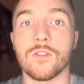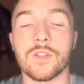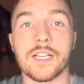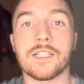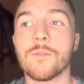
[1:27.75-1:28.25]

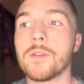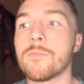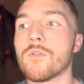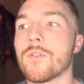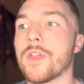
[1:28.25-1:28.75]
like some
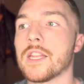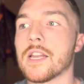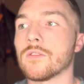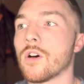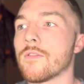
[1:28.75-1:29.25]
people think
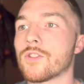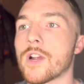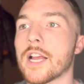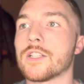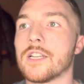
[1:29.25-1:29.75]
that law of
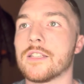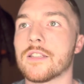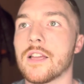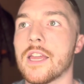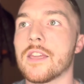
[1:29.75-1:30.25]
attraction is
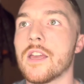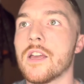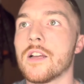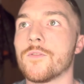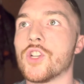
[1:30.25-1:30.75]
like,
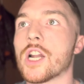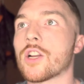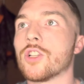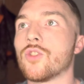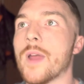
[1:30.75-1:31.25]
you're not
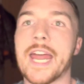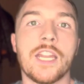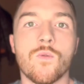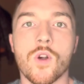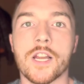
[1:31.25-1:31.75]
going to do any
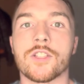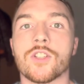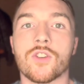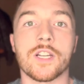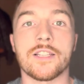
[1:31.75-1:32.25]
work, it's
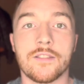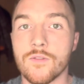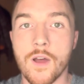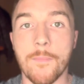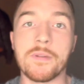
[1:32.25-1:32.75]
just going to
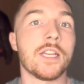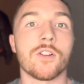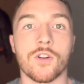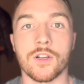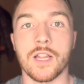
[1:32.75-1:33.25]

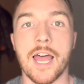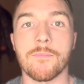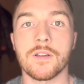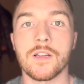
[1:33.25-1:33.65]
appear on your lap.